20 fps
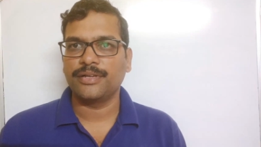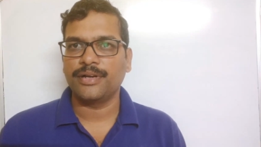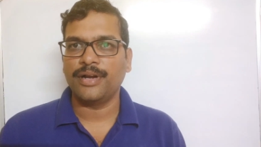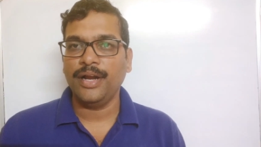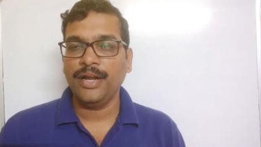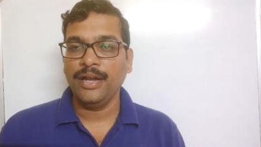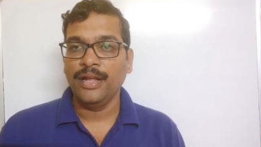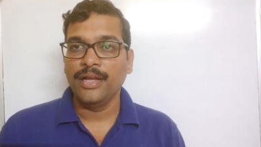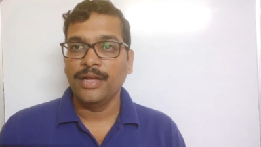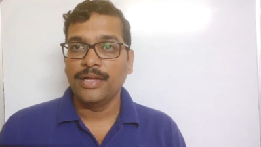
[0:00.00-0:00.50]

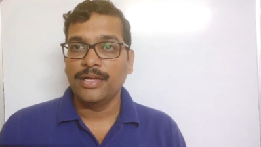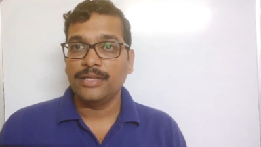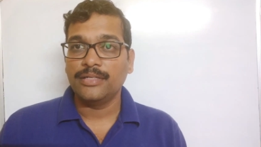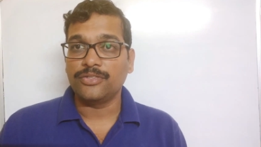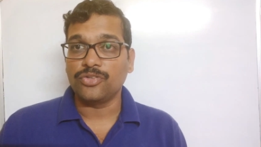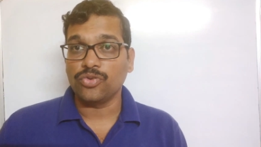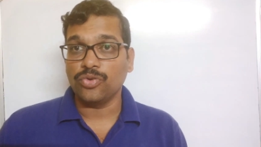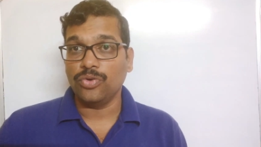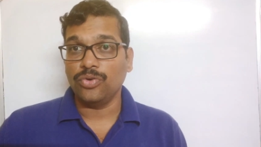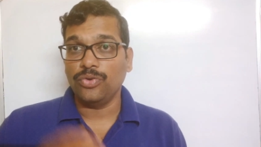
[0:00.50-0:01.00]
right?
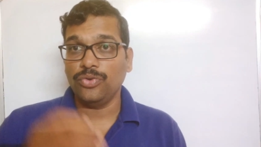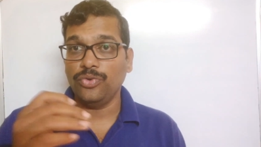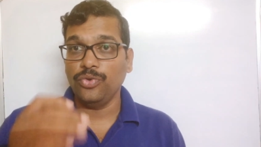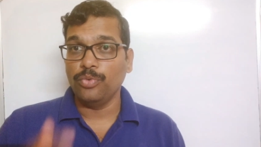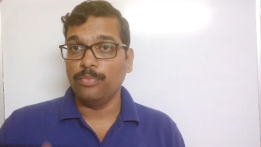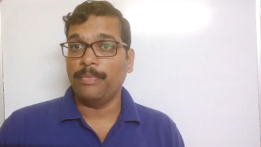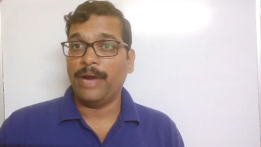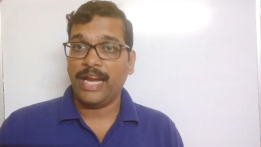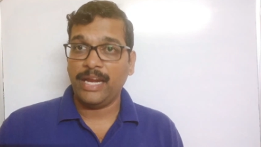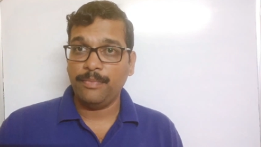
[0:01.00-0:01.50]
So you
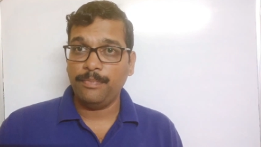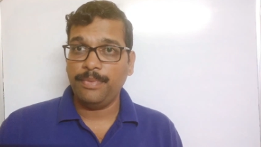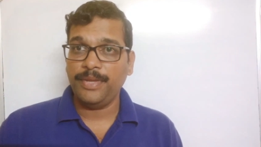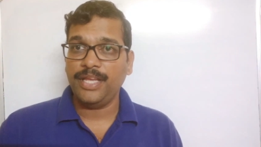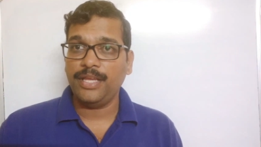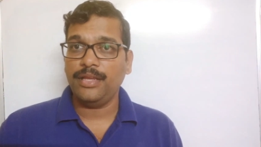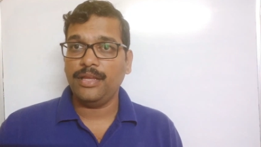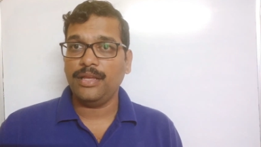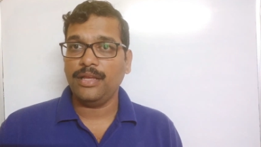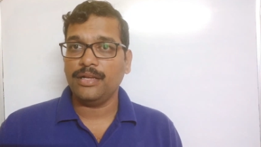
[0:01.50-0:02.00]
might
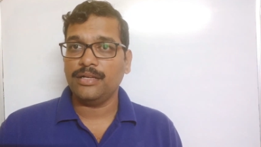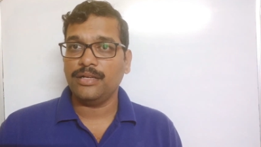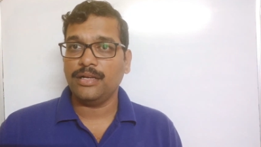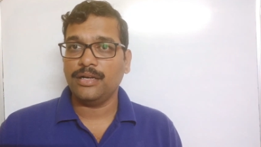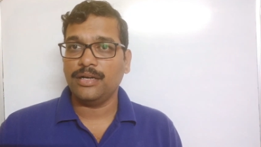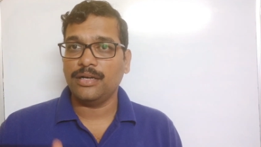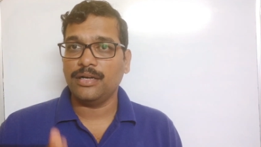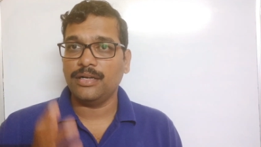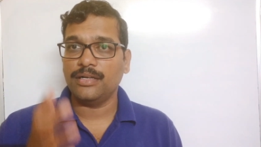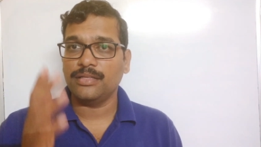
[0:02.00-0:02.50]
be
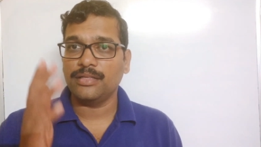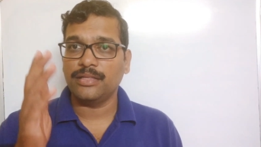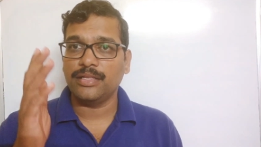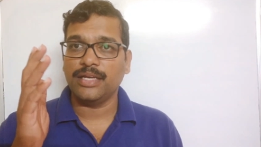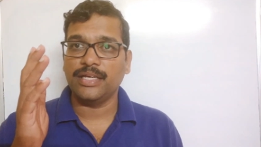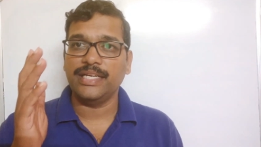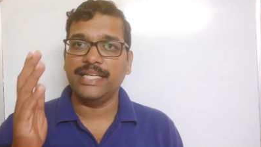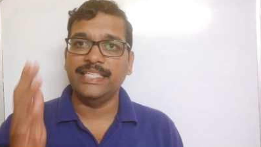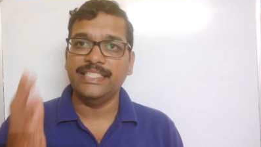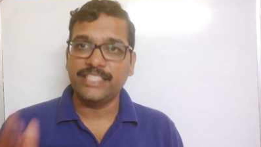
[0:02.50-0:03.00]

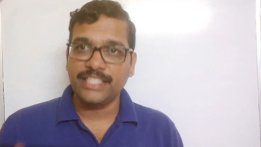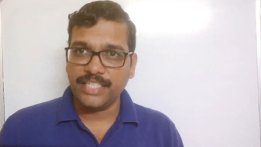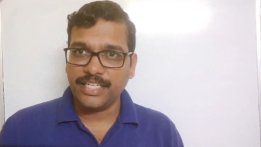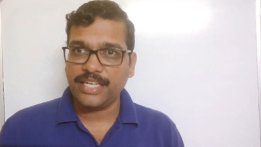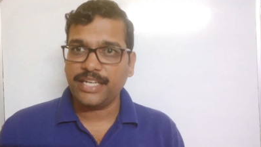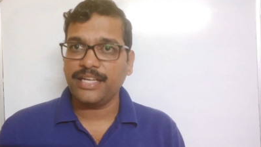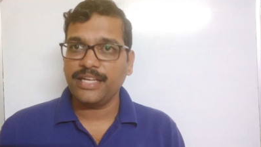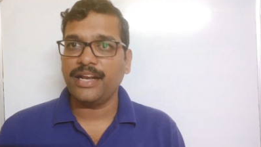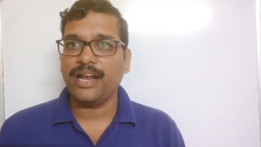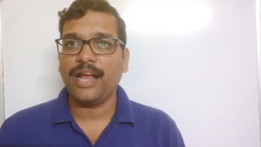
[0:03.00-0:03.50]
the
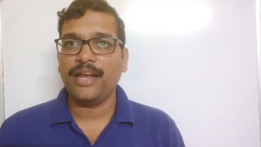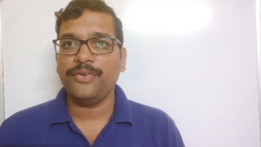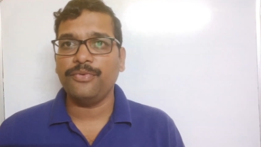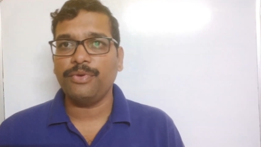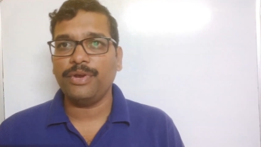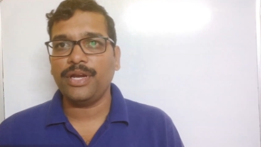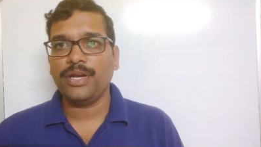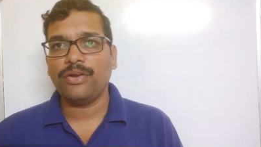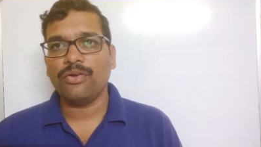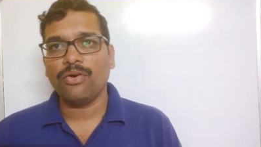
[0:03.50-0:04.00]
engineering
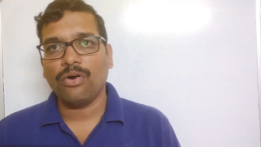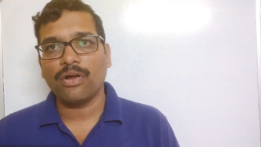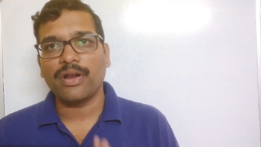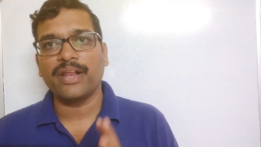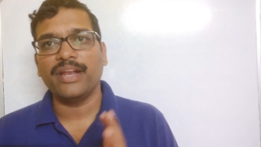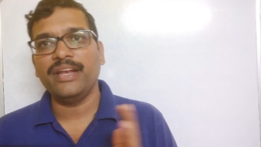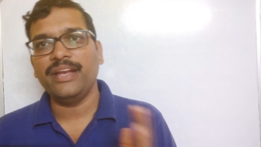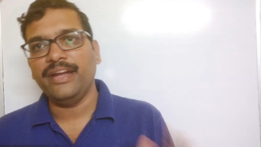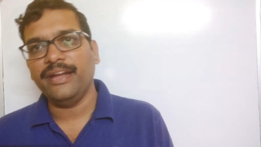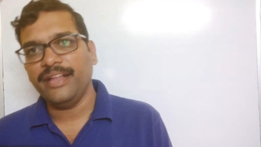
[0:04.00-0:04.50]
graduate or
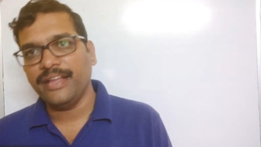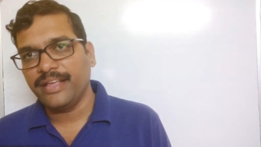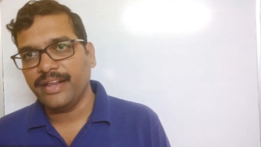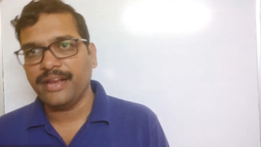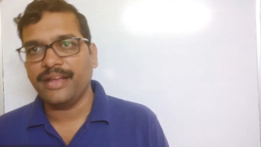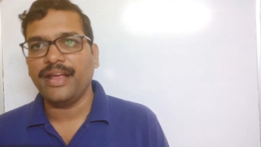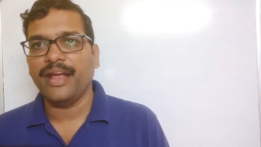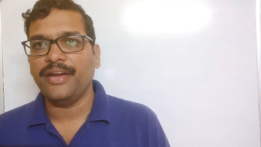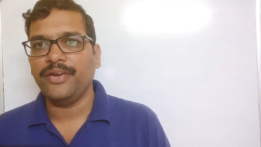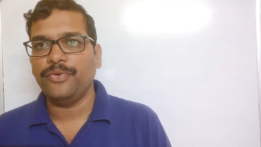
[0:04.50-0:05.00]
any
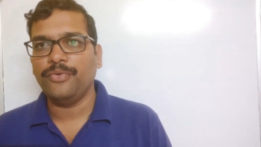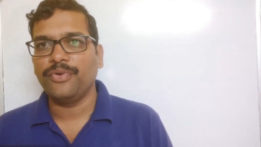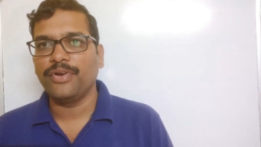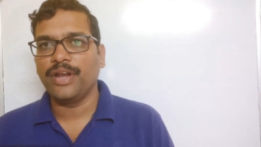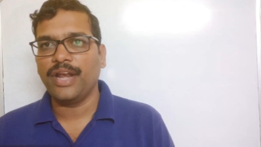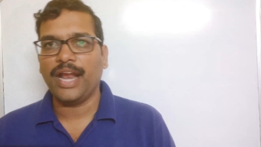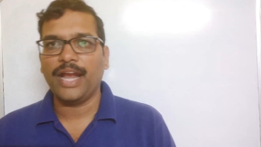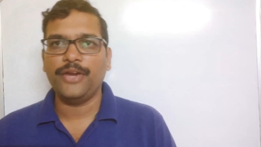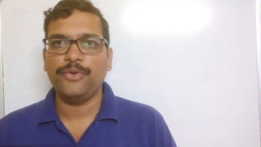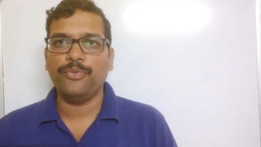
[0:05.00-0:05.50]
degree
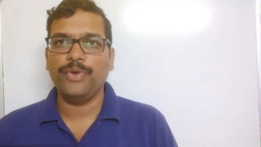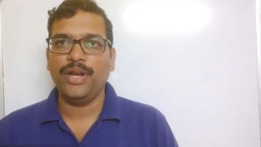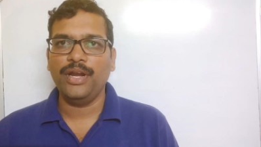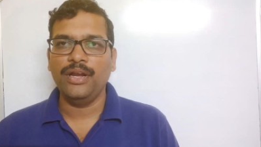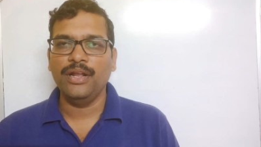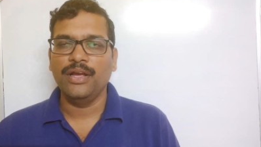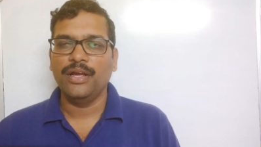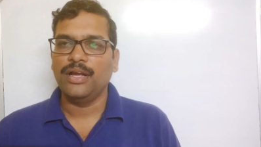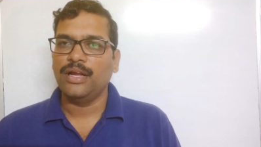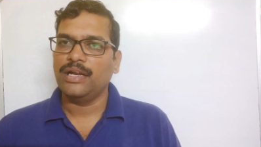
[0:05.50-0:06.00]

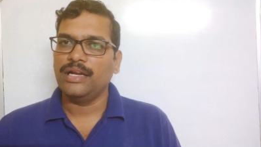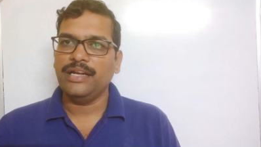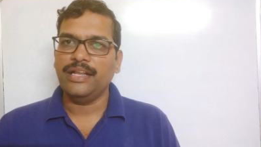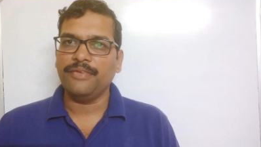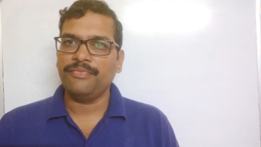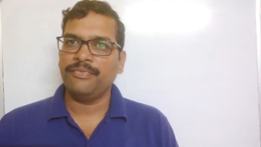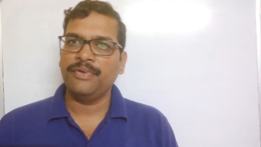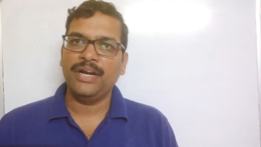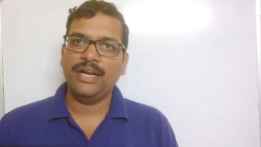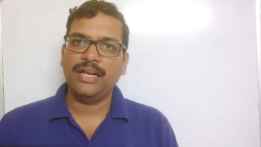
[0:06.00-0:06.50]
graduate.
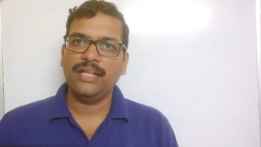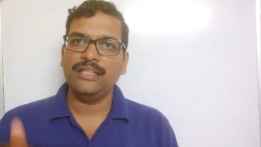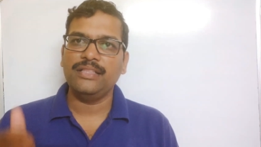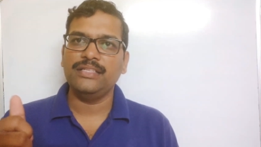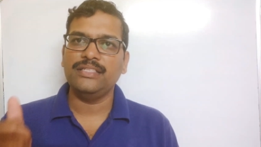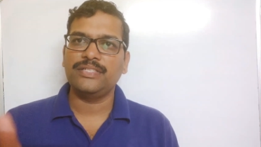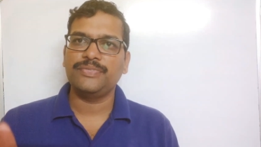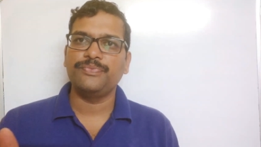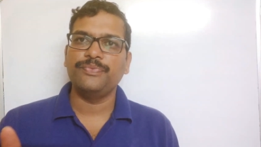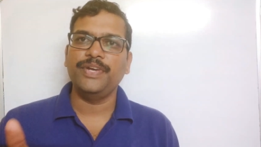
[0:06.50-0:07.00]
Definitely
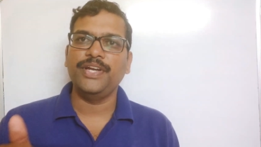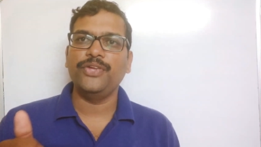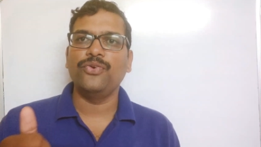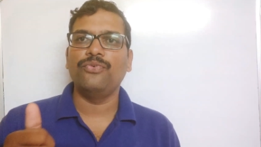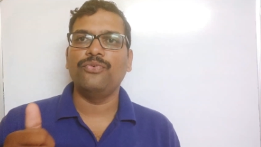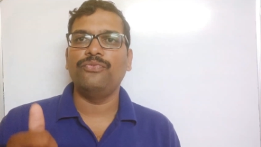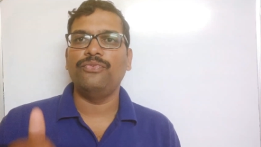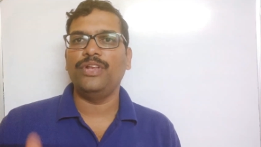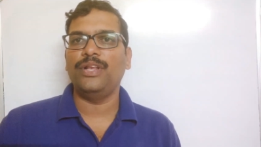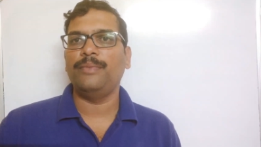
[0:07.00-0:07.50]
this video
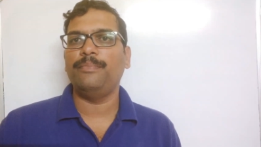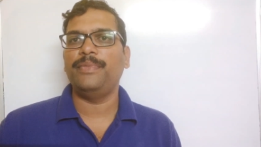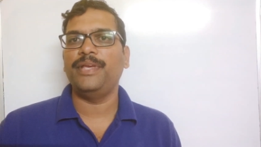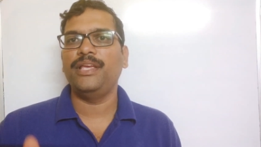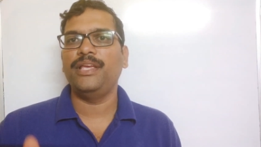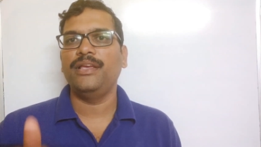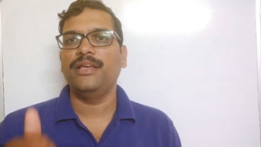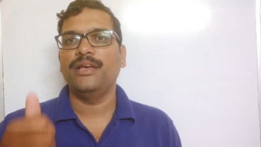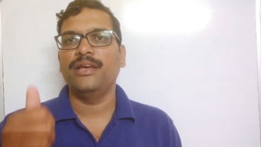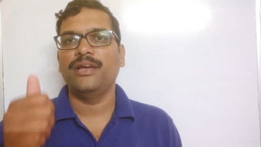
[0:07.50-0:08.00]
will
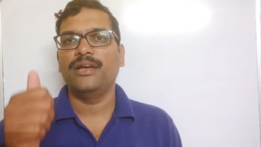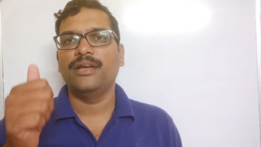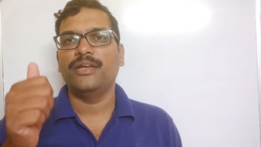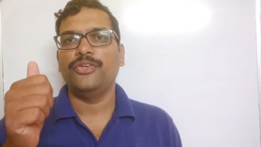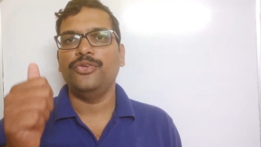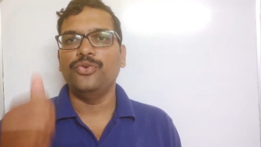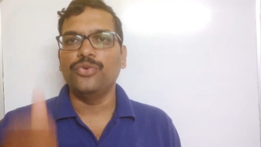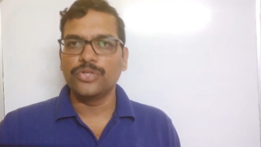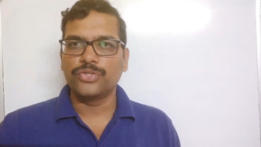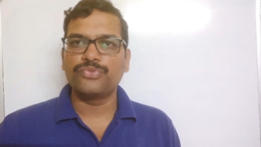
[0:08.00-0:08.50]
be
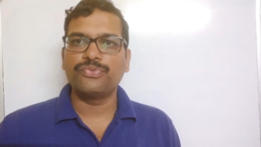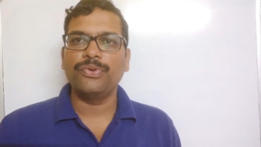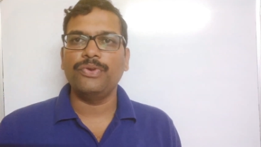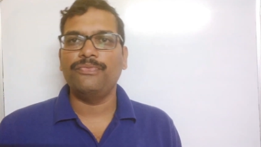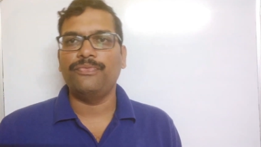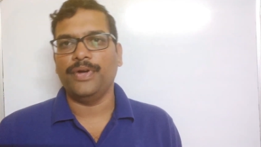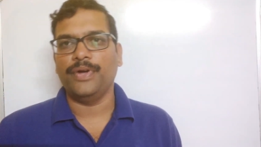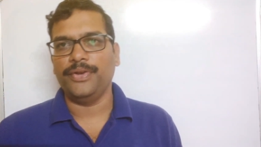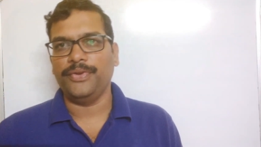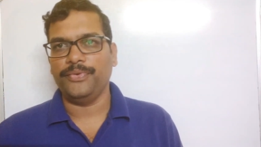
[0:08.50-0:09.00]
useful
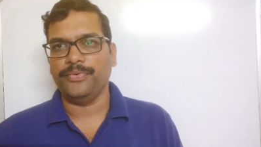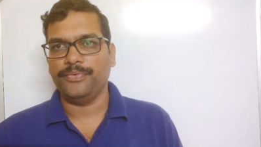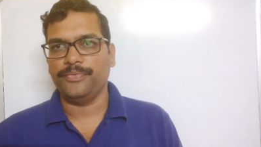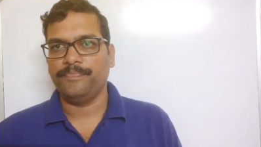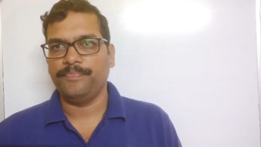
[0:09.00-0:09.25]
for you.